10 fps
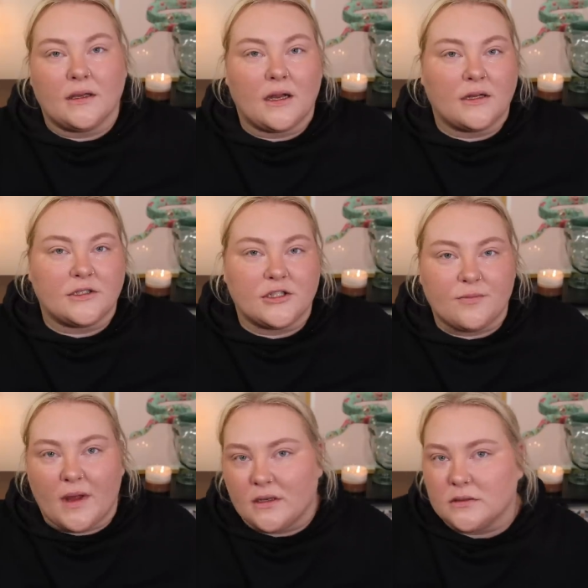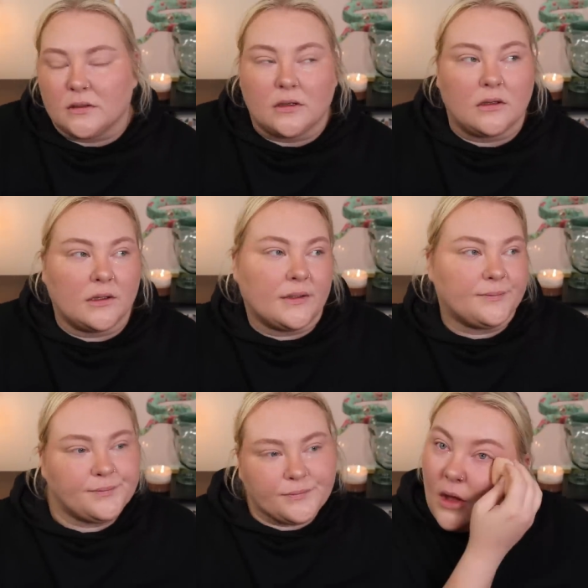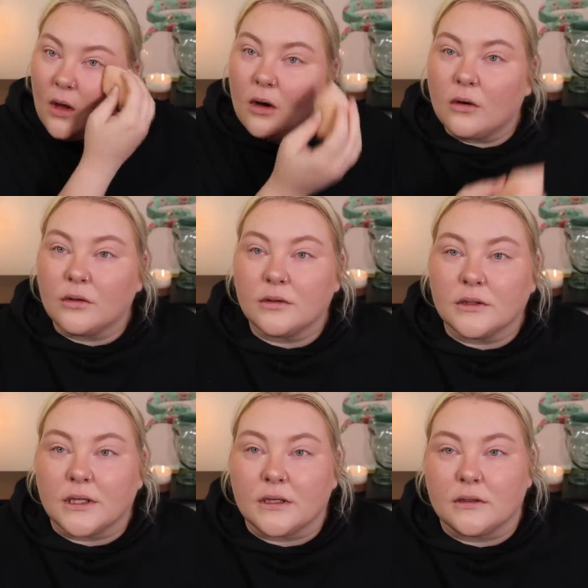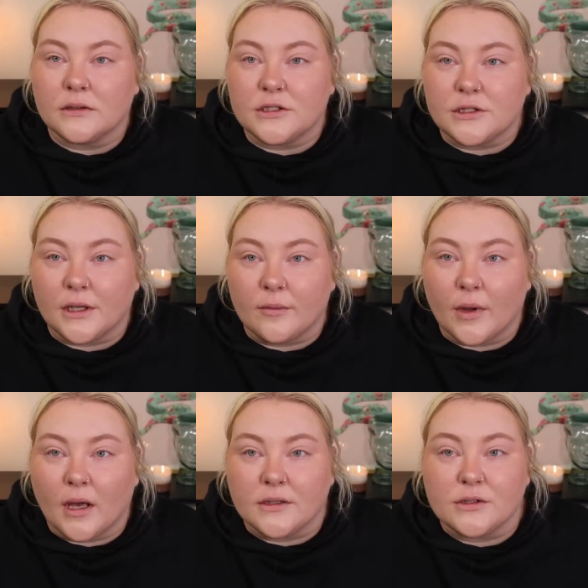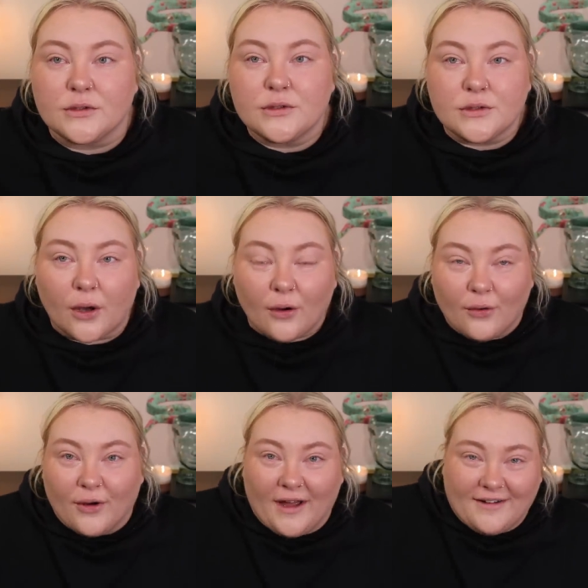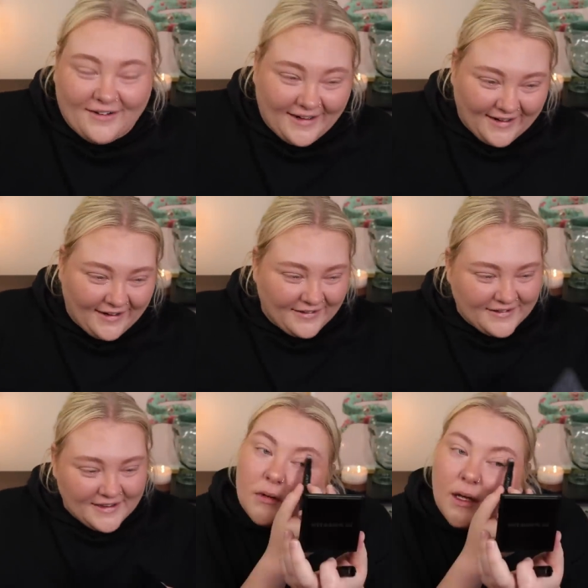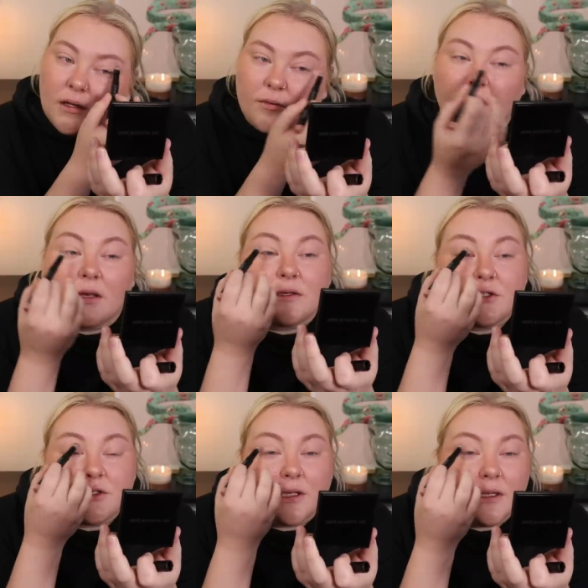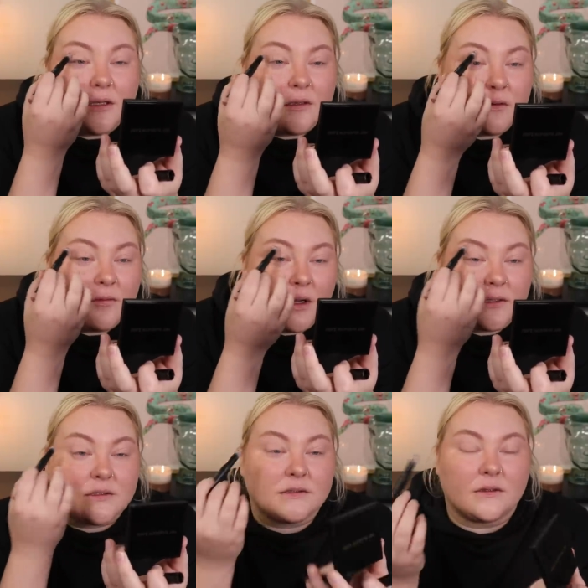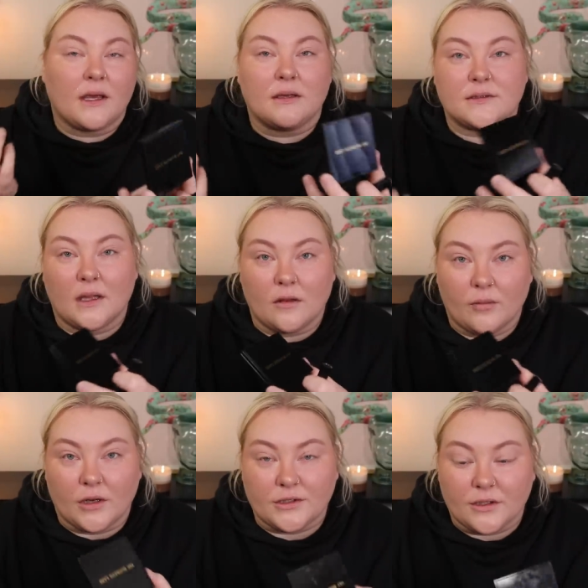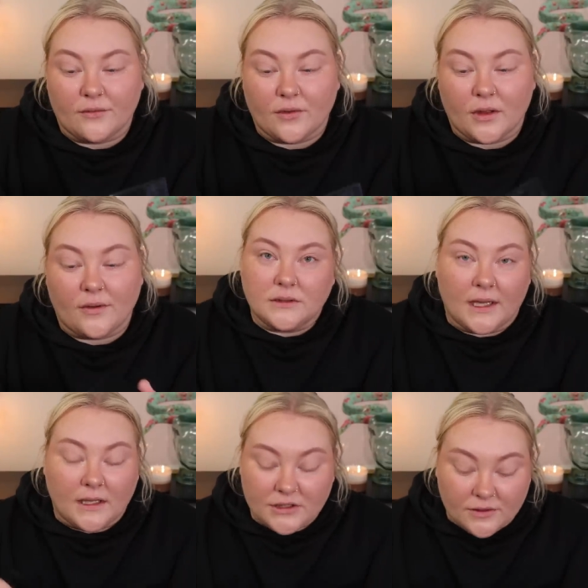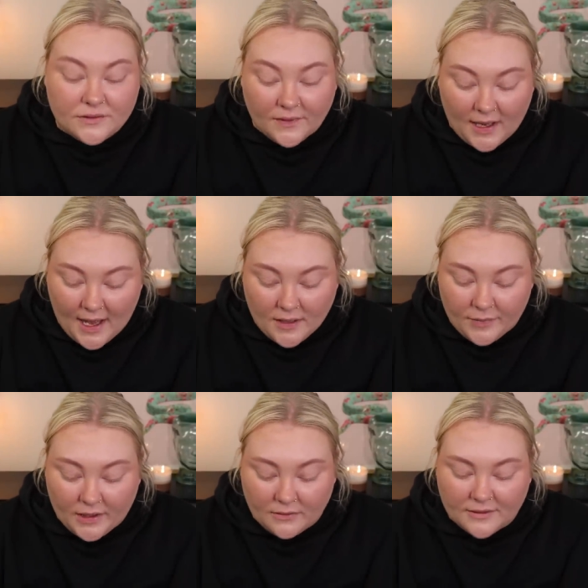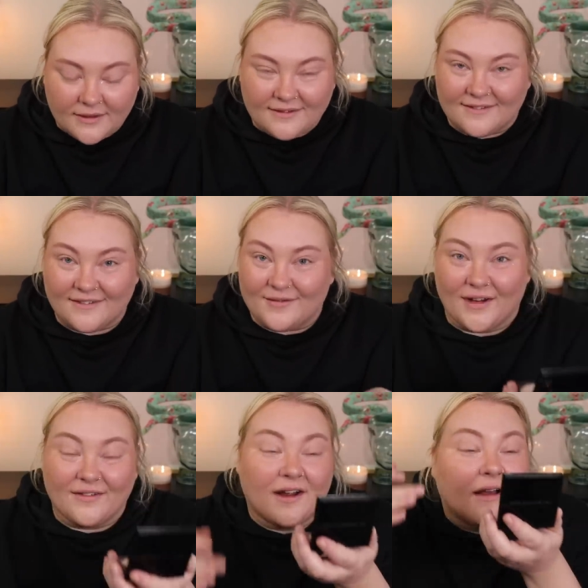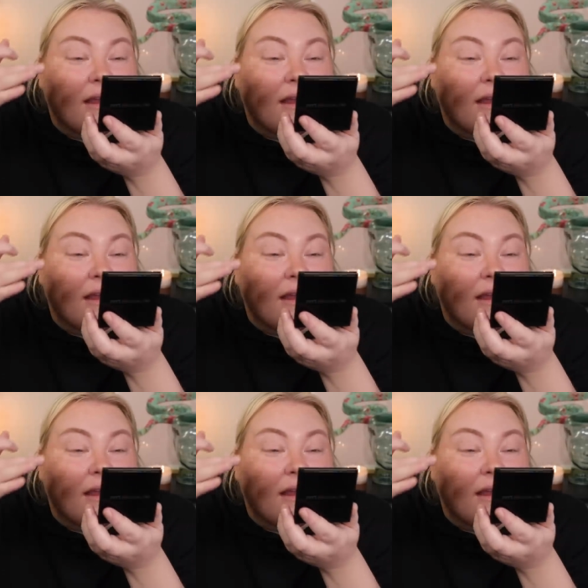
and not judgmental. And holy shit, my eyes are so red right now. Anyway, she wants like a celebration of her life. Like she was very adamant about not